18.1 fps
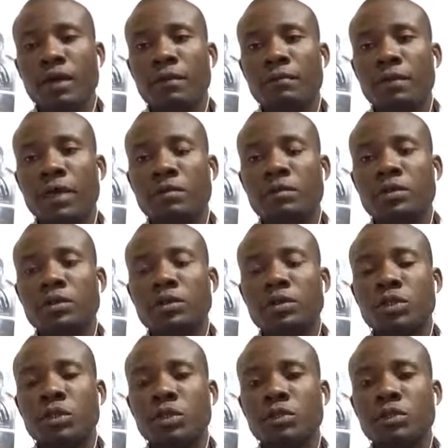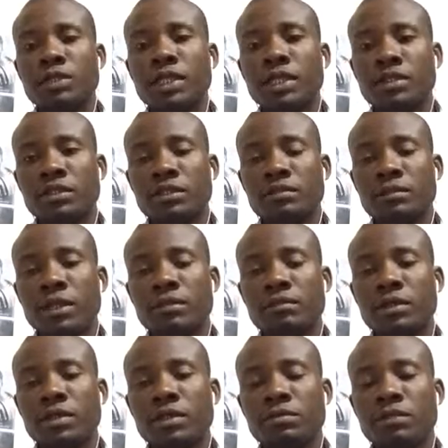be able to use that to
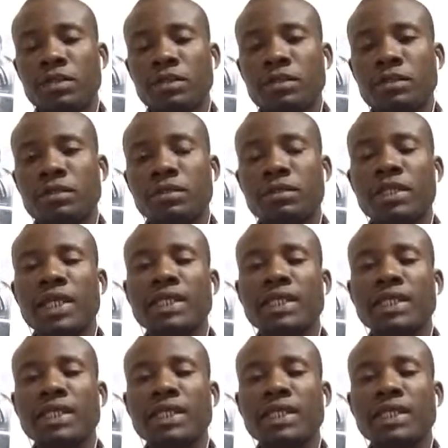make my explanation.